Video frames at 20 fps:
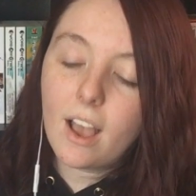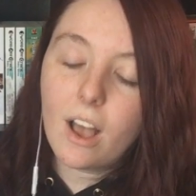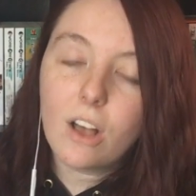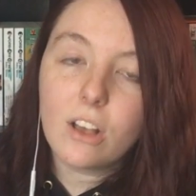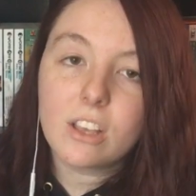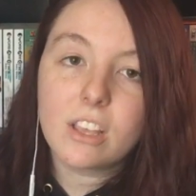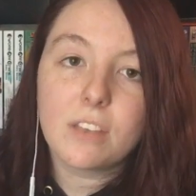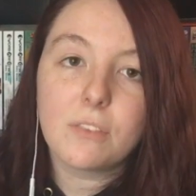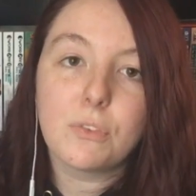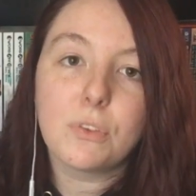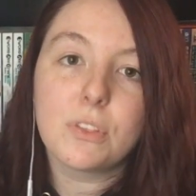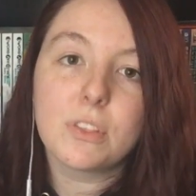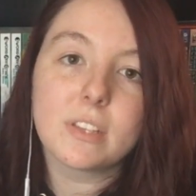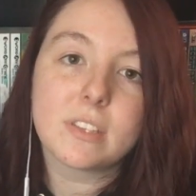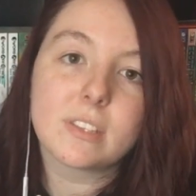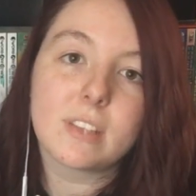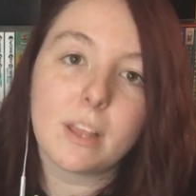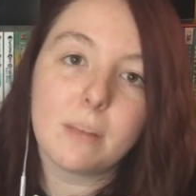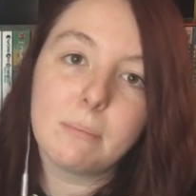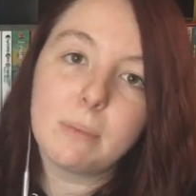I'll Give You the
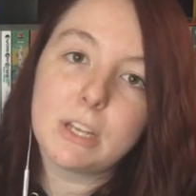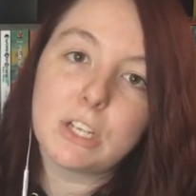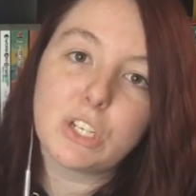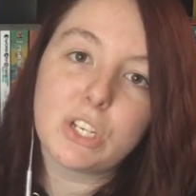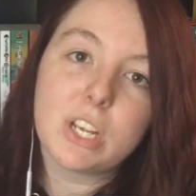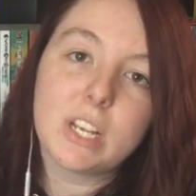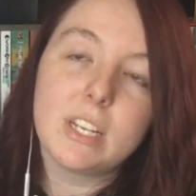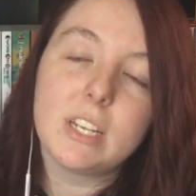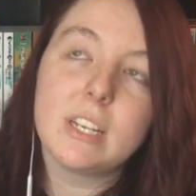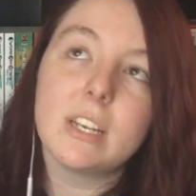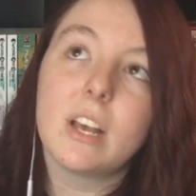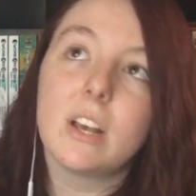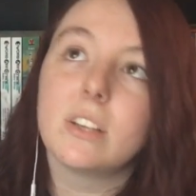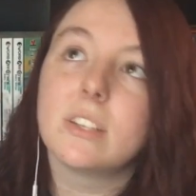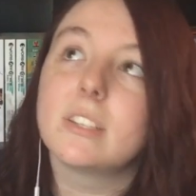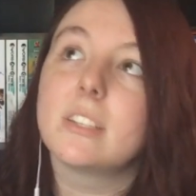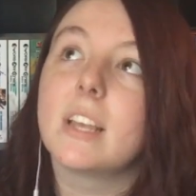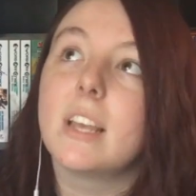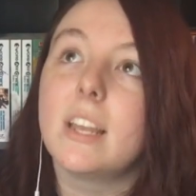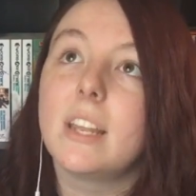Sun by Jandy
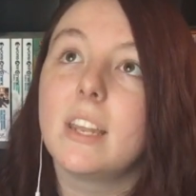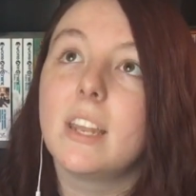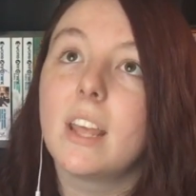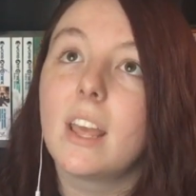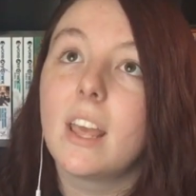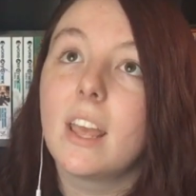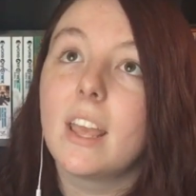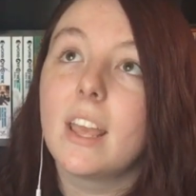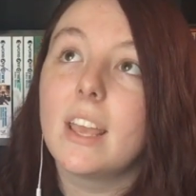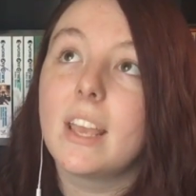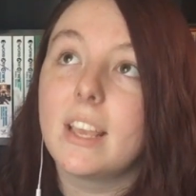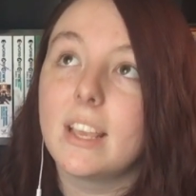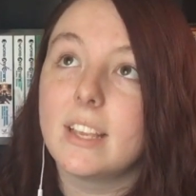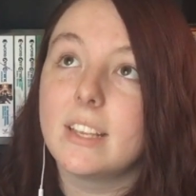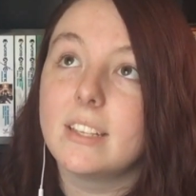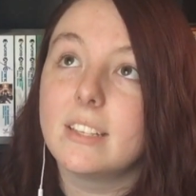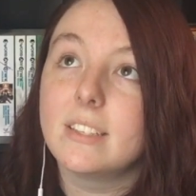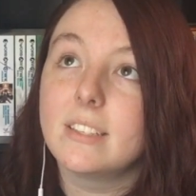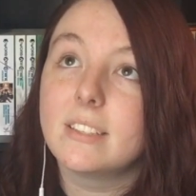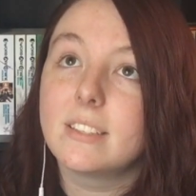Nelson
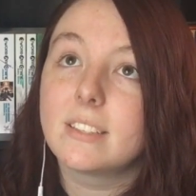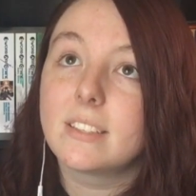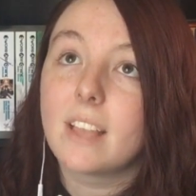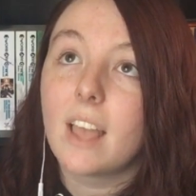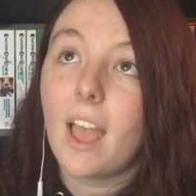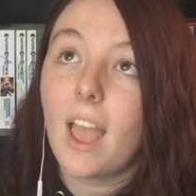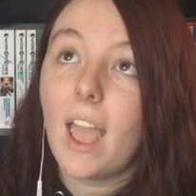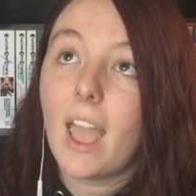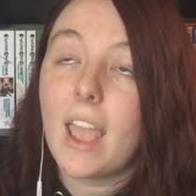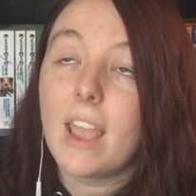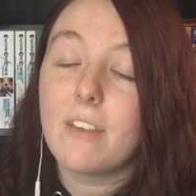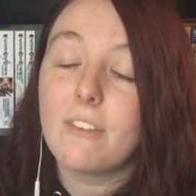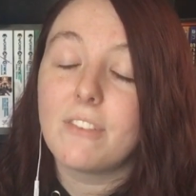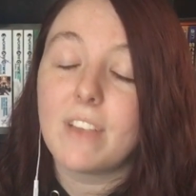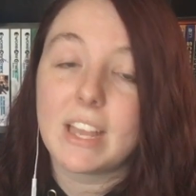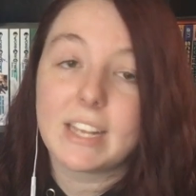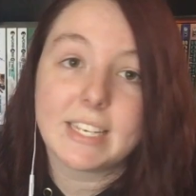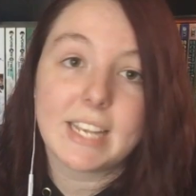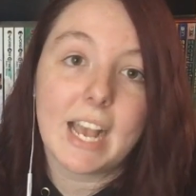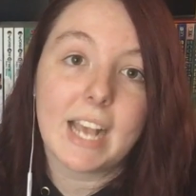is a
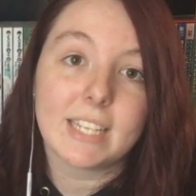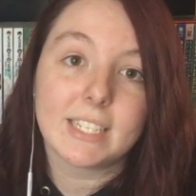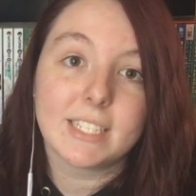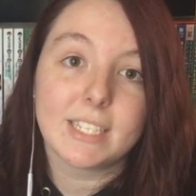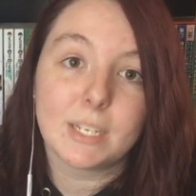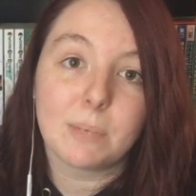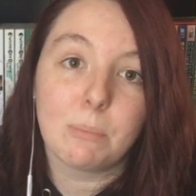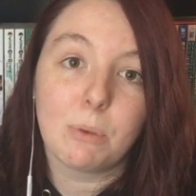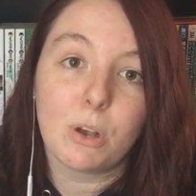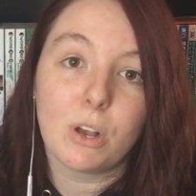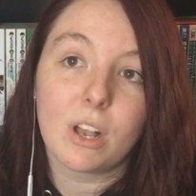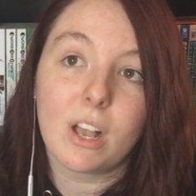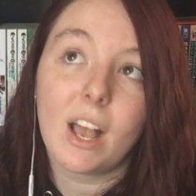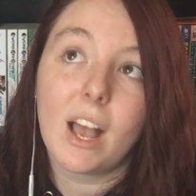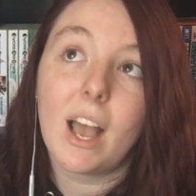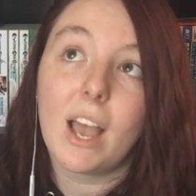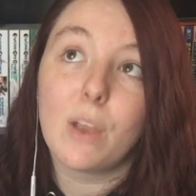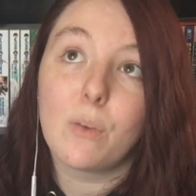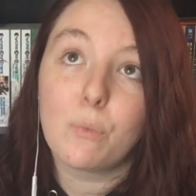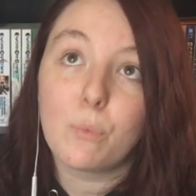fantastic book.
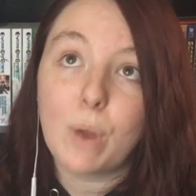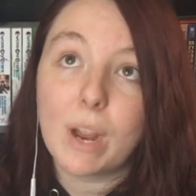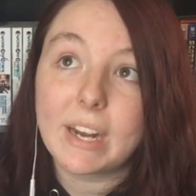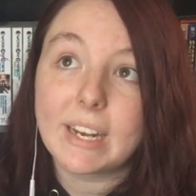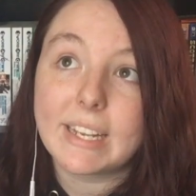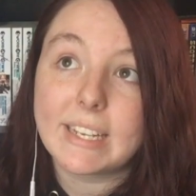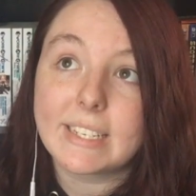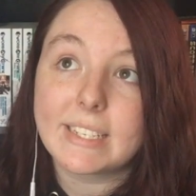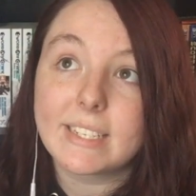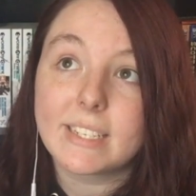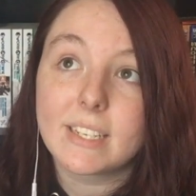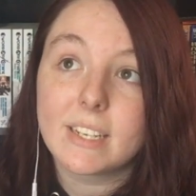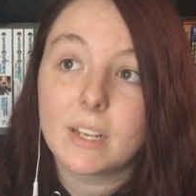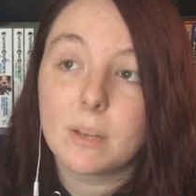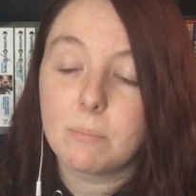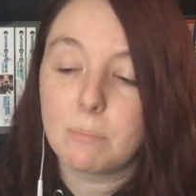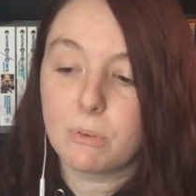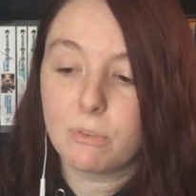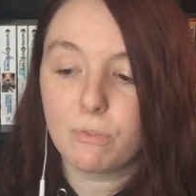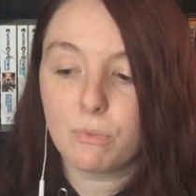I read it
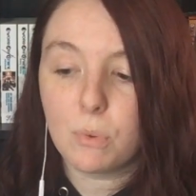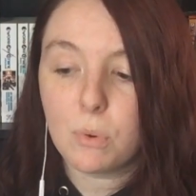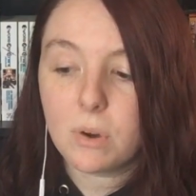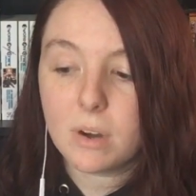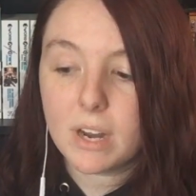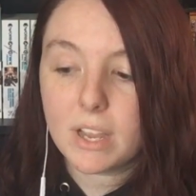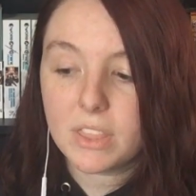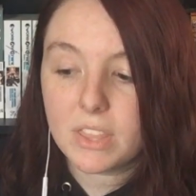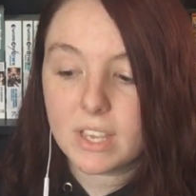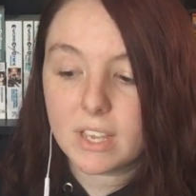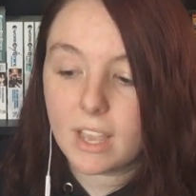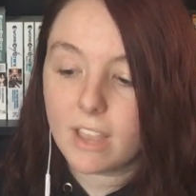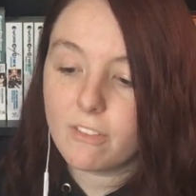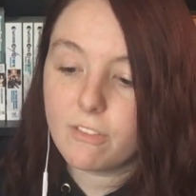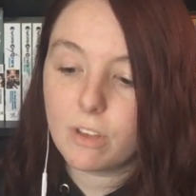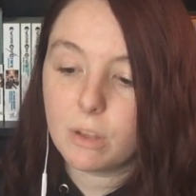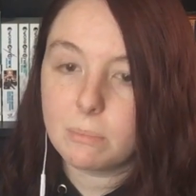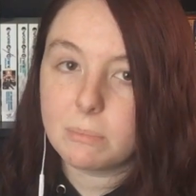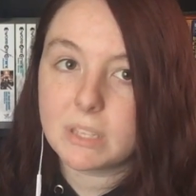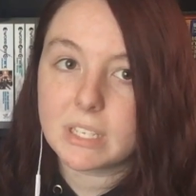before I think I
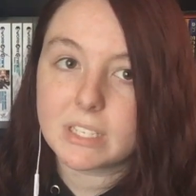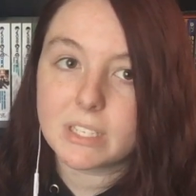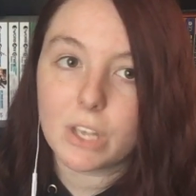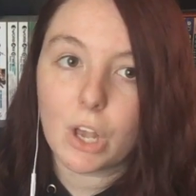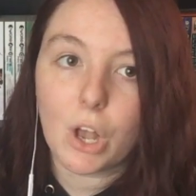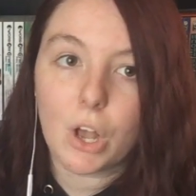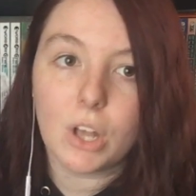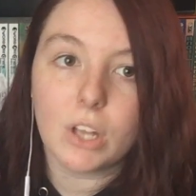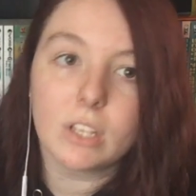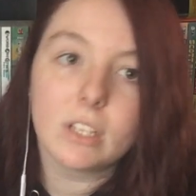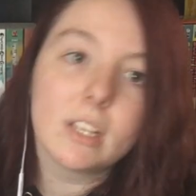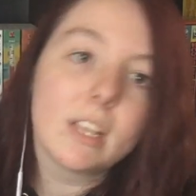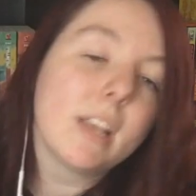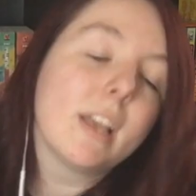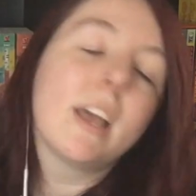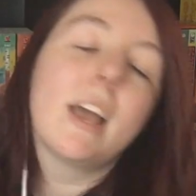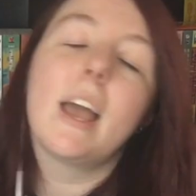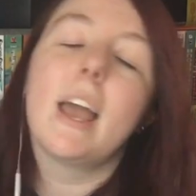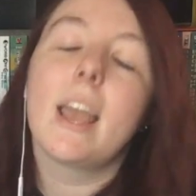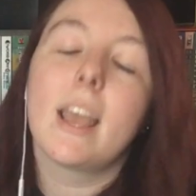filmed this haul,
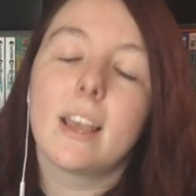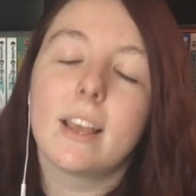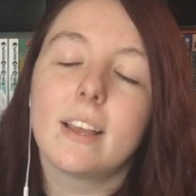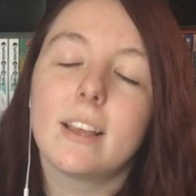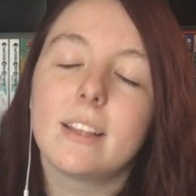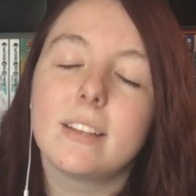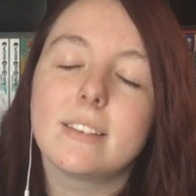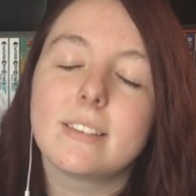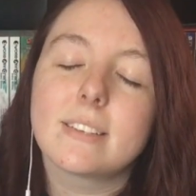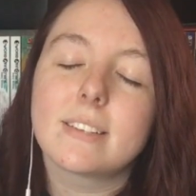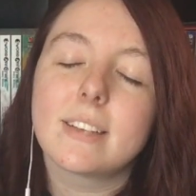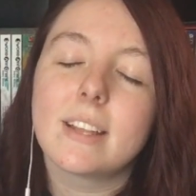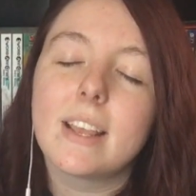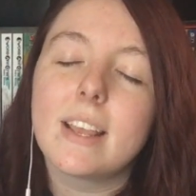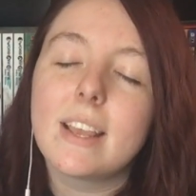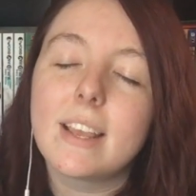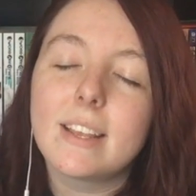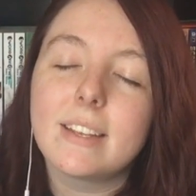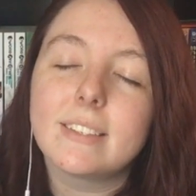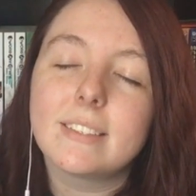and
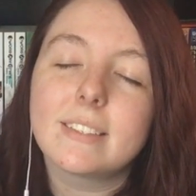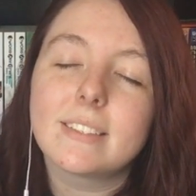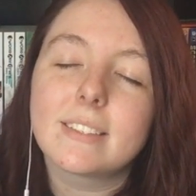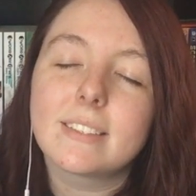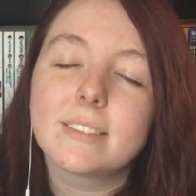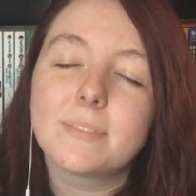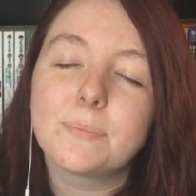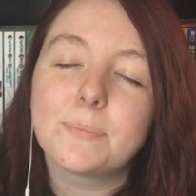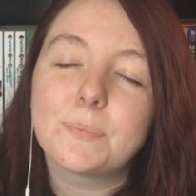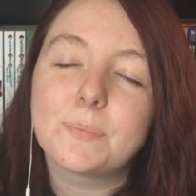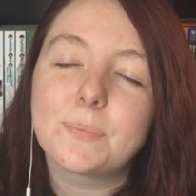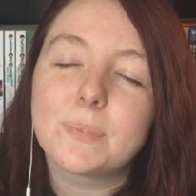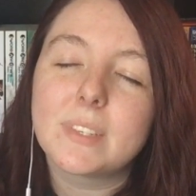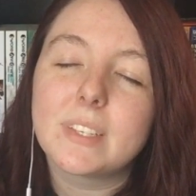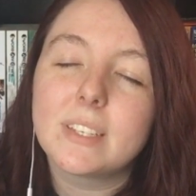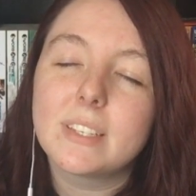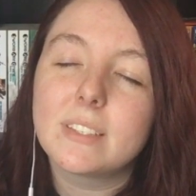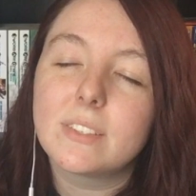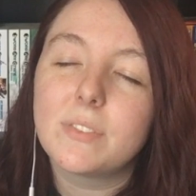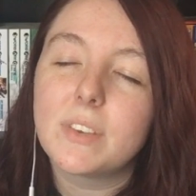it
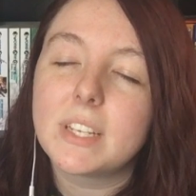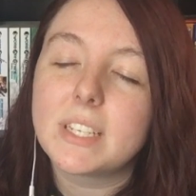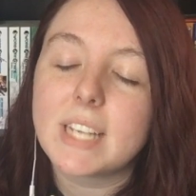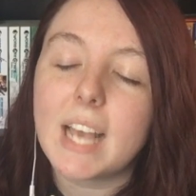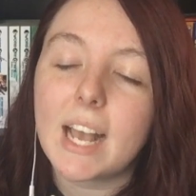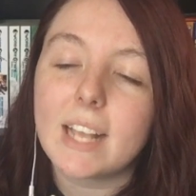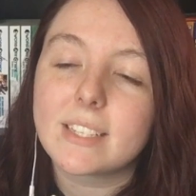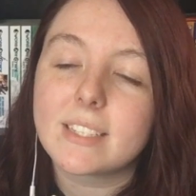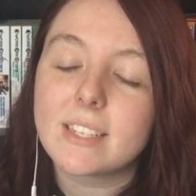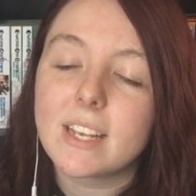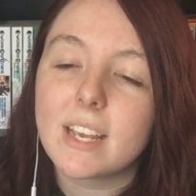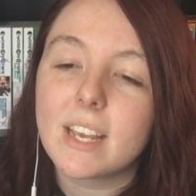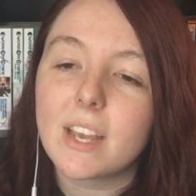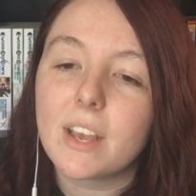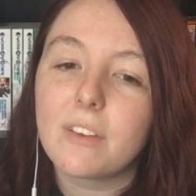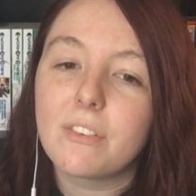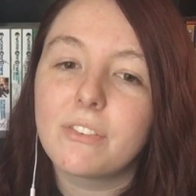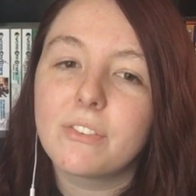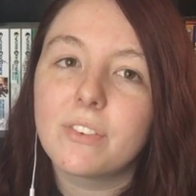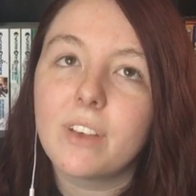is
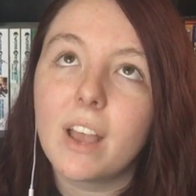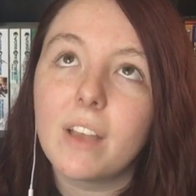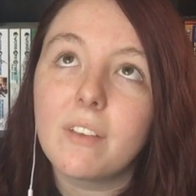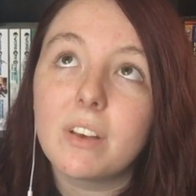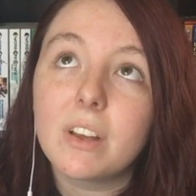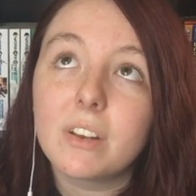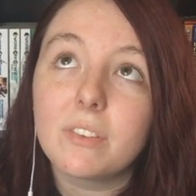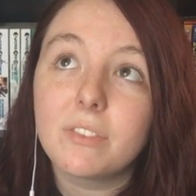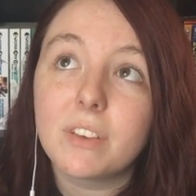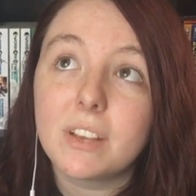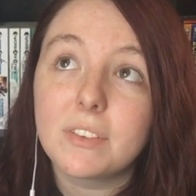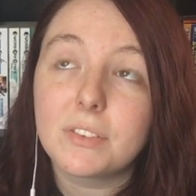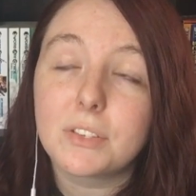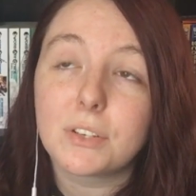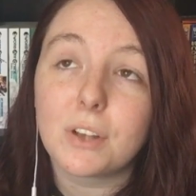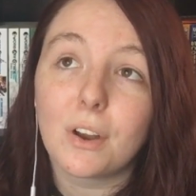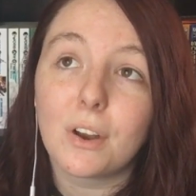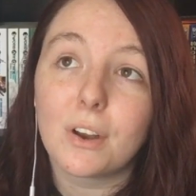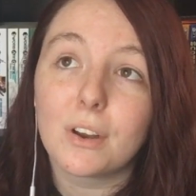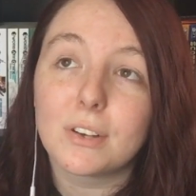fantastic. Five out of five
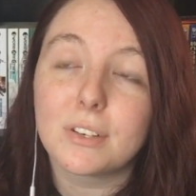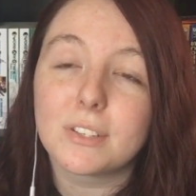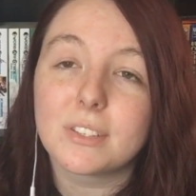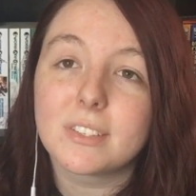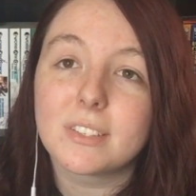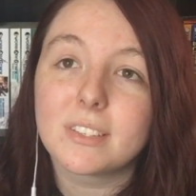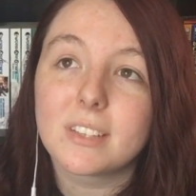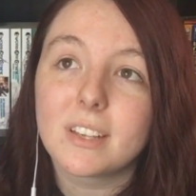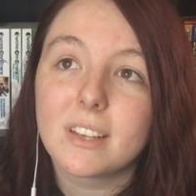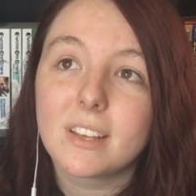stars